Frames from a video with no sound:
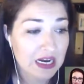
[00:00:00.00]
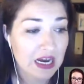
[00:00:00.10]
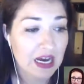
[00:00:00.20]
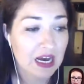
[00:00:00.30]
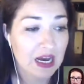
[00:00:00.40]

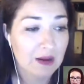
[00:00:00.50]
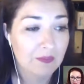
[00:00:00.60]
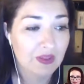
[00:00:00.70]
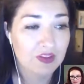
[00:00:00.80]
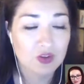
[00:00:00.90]

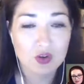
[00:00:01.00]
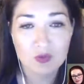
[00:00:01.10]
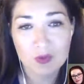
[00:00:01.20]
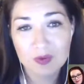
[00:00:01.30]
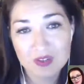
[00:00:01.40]
And then Tony
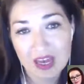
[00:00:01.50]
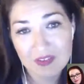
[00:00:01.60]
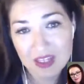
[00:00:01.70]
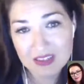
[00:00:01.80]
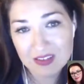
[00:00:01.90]
Romo's kind
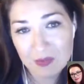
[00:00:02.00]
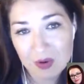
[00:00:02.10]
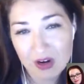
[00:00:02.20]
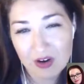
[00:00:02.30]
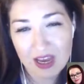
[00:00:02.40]
of in that
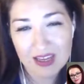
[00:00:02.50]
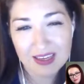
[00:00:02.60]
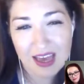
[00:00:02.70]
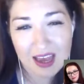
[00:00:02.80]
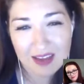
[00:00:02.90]
sleeper area, I
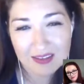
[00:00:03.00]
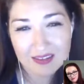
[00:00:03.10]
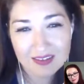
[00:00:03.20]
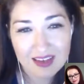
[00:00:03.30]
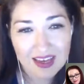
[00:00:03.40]

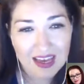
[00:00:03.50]
guess.